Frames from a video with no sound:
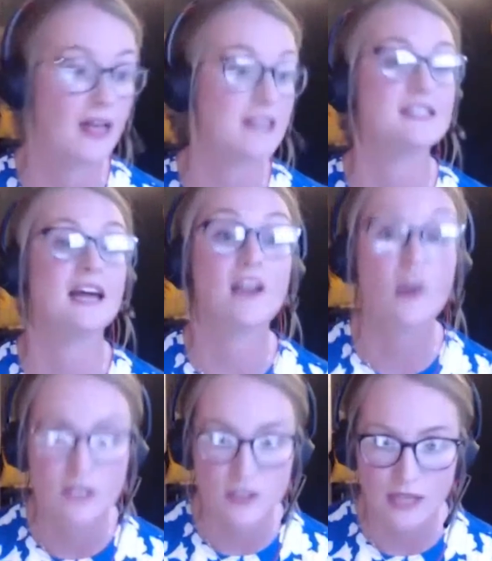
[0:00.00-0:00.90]
that's then
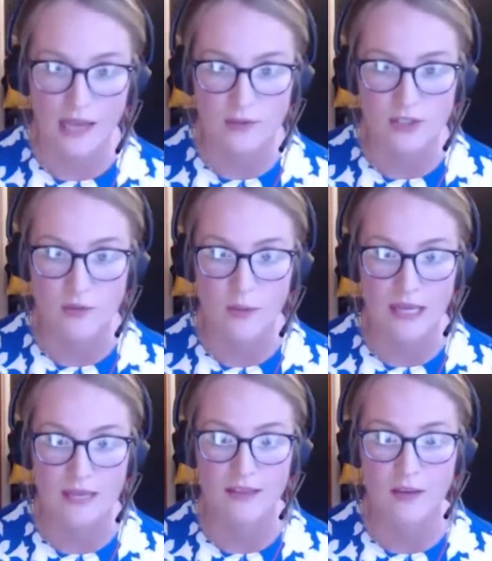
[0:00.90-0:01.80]
going to allow us to
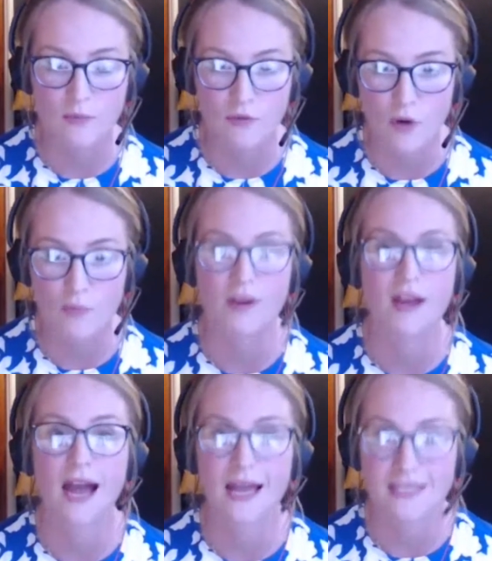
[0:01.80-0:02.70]
make the
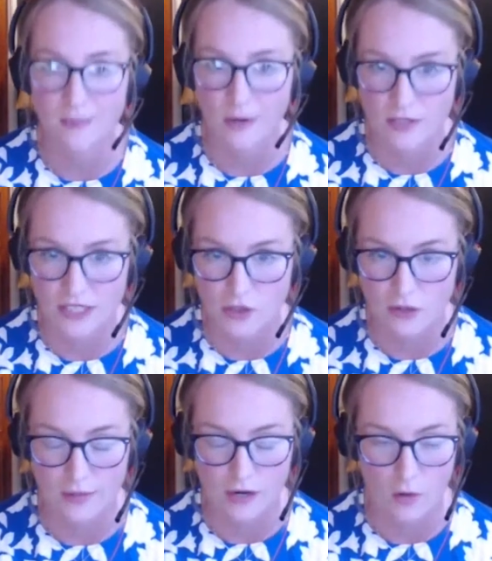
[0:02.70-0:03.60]
appropriate antibiotic
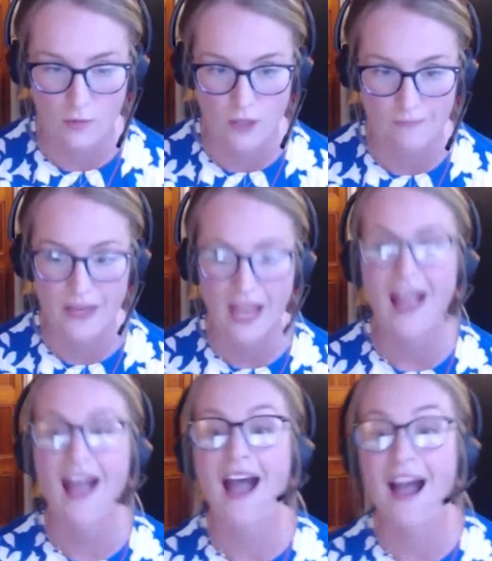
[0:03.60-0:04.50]
treatment option.
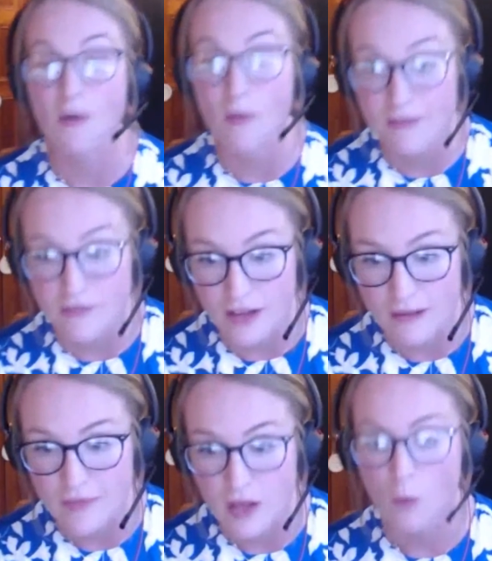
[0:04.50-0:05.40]
However,
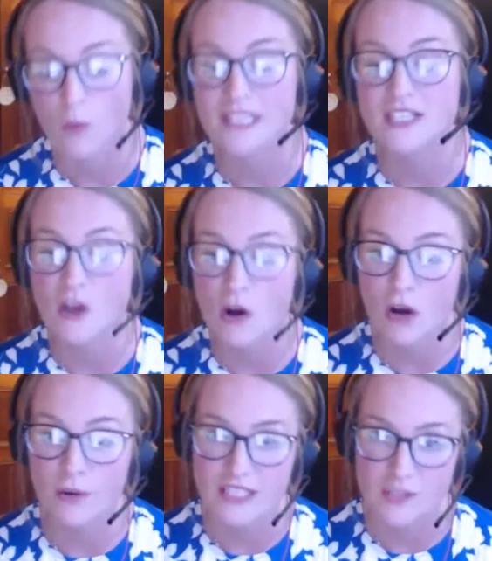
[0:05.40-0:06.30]
what it's not
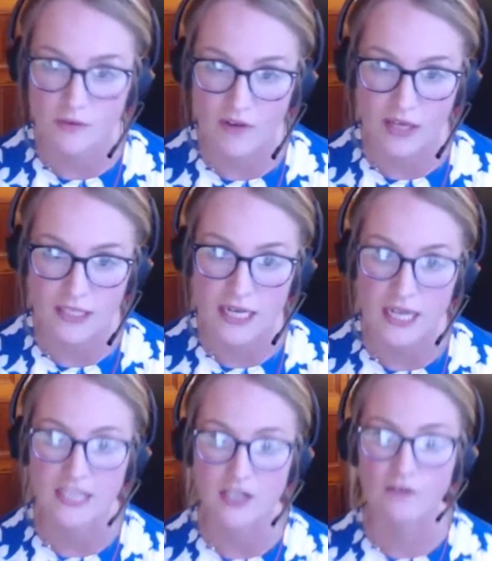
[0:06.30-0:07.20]
going to provide
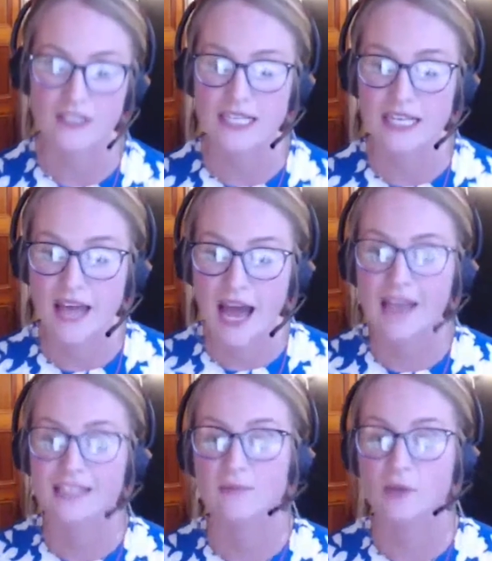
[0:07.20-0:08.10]
is obviously that
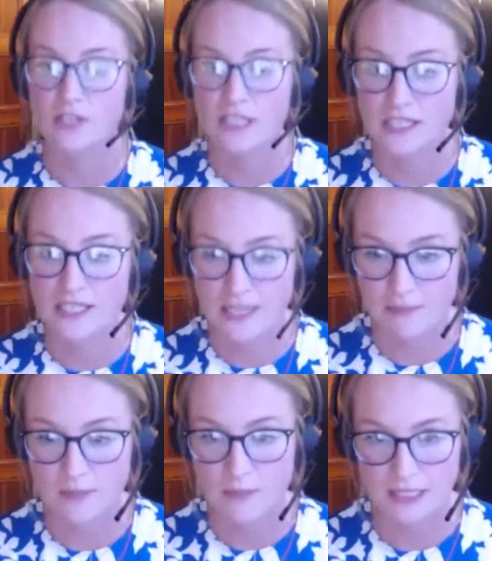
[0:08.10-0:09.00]
antibiotic
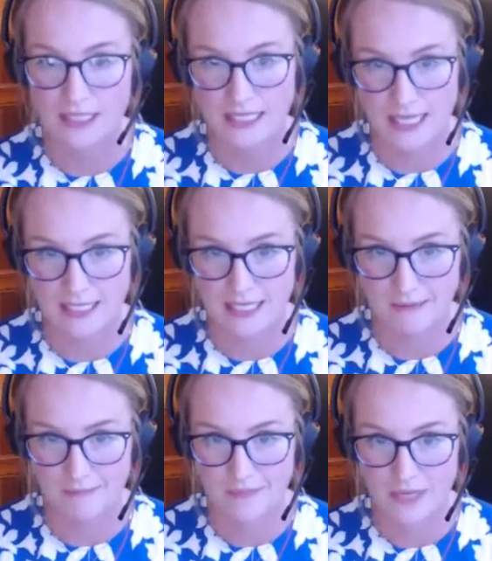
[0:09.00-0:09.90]
susceptibility
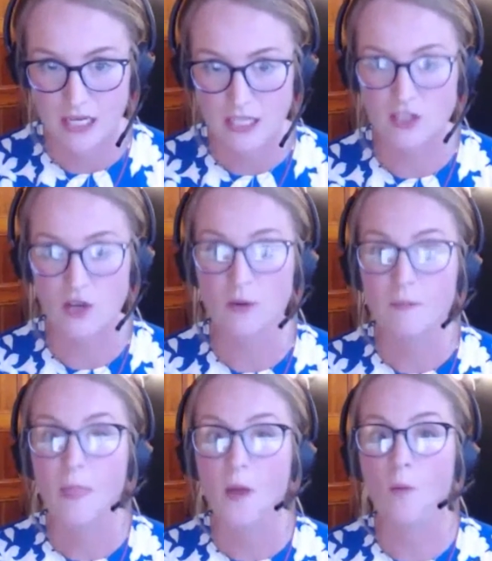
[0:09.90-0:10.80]
testing. So
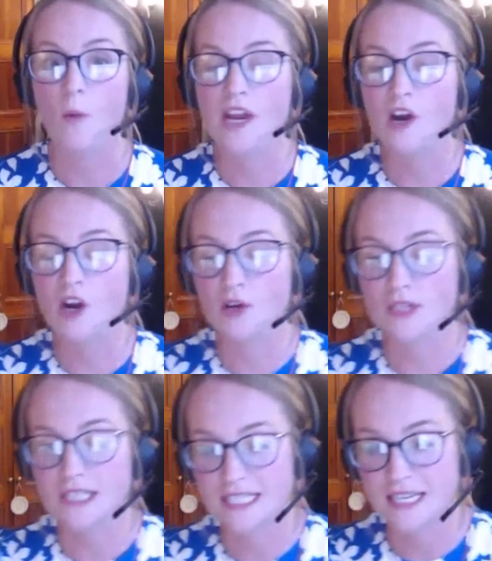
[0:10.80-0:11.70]
we're not going to
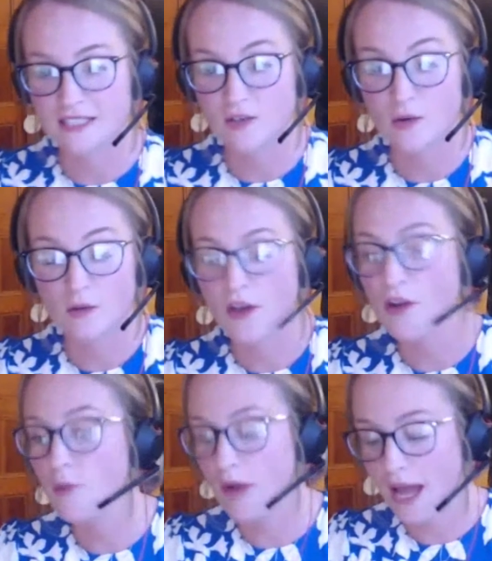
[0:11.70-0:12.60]
understand,
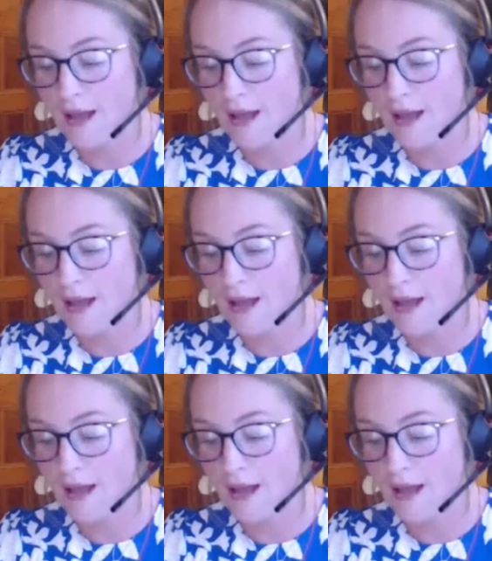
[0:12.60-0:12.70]
although